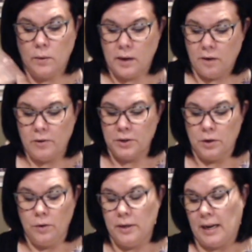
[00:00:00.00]
going off on
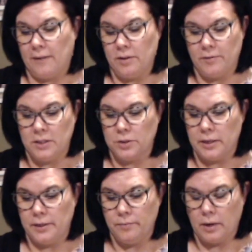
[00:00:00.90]
your own and having
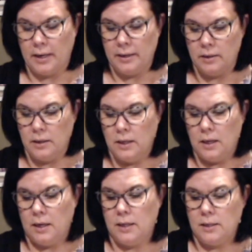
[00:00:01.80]
victory right
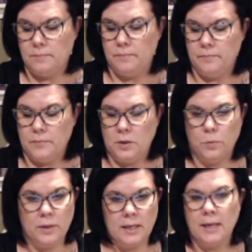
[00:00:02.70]
um,
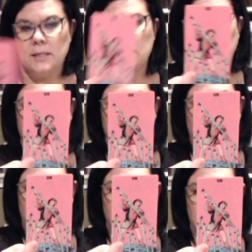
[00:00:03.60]
you really had to stand your
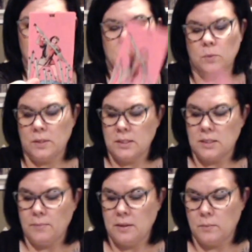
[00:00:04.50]
ground because this wasn't
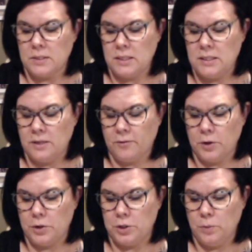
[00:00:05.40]
something that was easy for
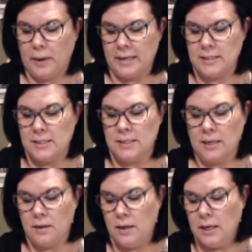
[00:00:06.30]
you to do, Pisces.
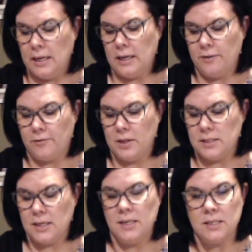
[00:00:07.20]
And if
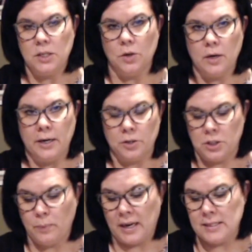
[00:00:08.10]
this isn't your
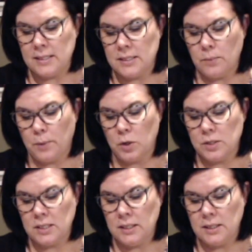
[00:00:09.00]
energy, Pisces, the
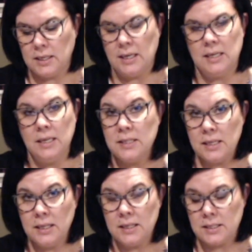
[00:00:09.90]
person that is
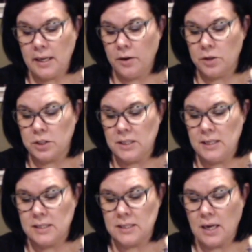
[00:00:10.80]
in this energy
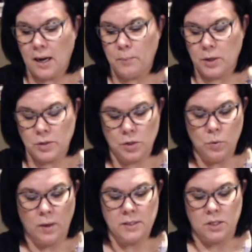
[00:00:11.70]
is not a person
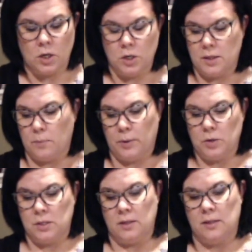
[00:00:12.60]
who wants to hurt the
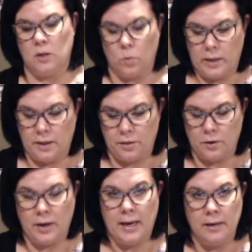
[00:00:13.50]
person that they're with.
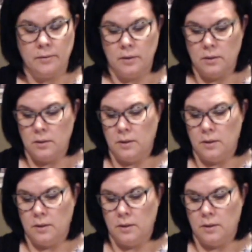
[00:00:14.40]
Okay.